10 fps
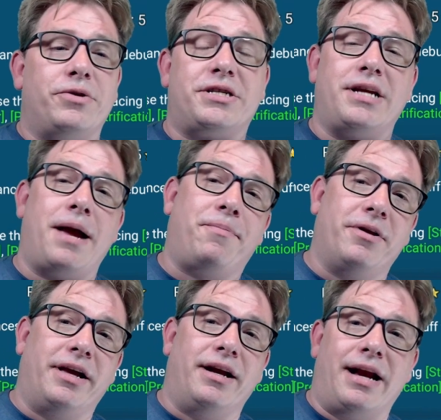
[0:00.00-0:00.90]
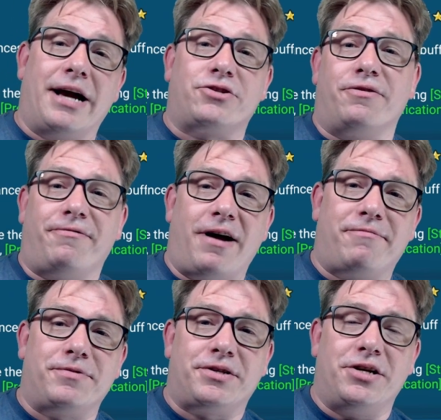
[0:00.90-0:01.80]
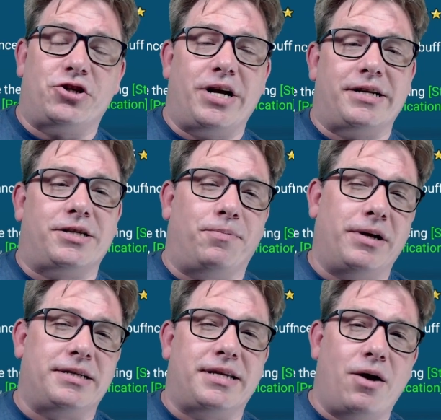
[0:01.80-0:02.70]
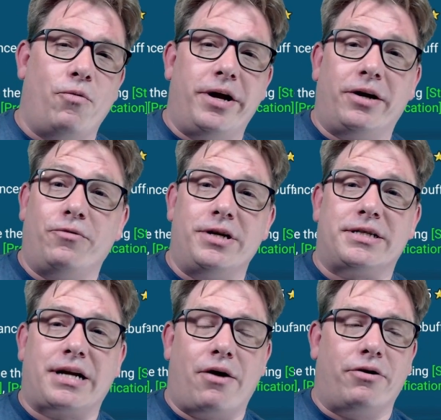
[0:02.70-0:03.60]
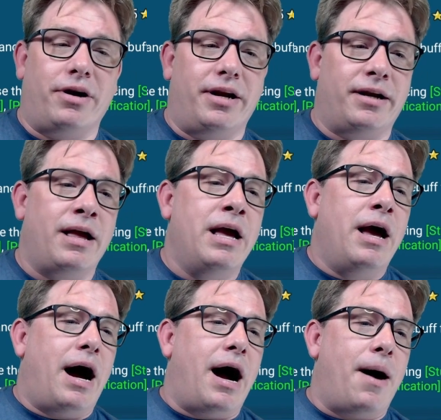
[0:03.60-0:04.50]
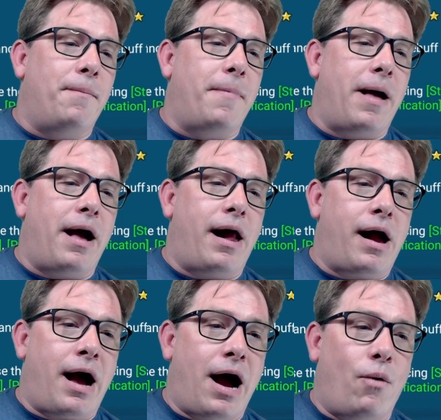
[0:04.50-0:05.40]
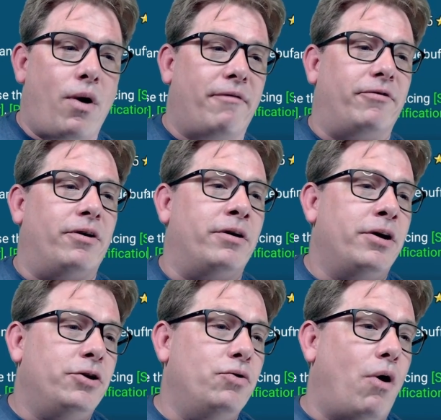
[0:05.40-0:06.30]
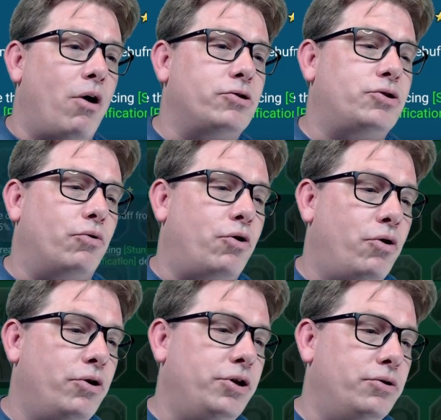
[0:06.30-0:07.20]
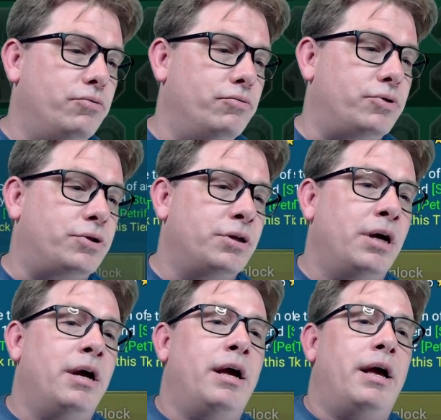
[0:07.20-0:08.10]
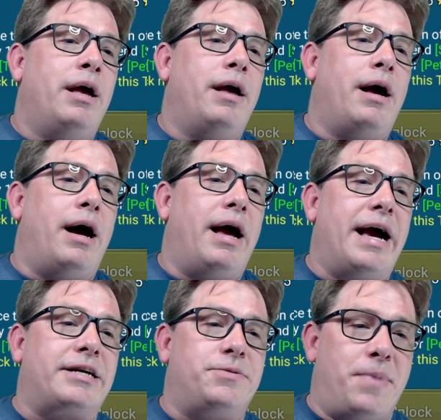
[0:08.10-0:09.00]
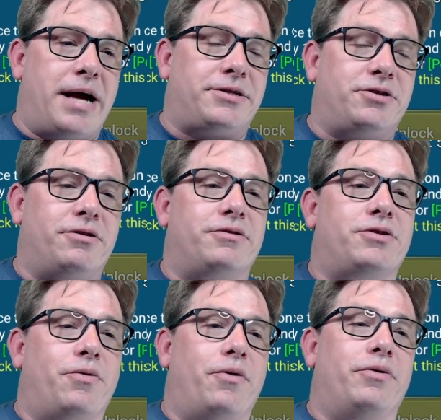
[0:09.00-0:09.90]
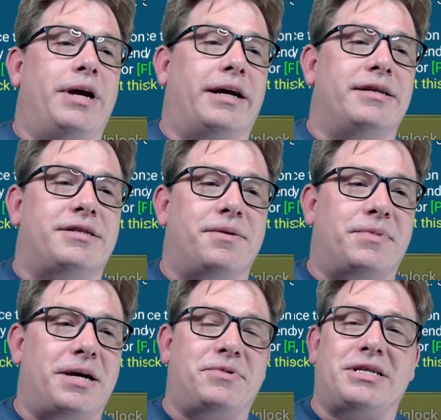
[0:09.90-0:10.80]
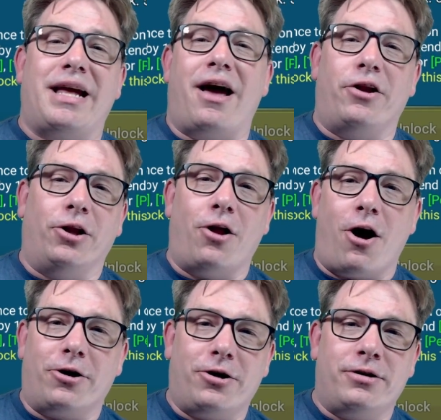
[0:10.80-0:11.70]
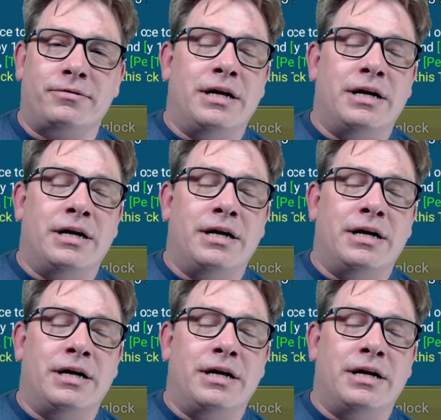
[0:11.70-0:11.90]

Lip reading: Sniper to get an extra 5% chance to place that weaken when he's counter hitting. However, you also could use Hex Master, so it can sometimes stay on longer.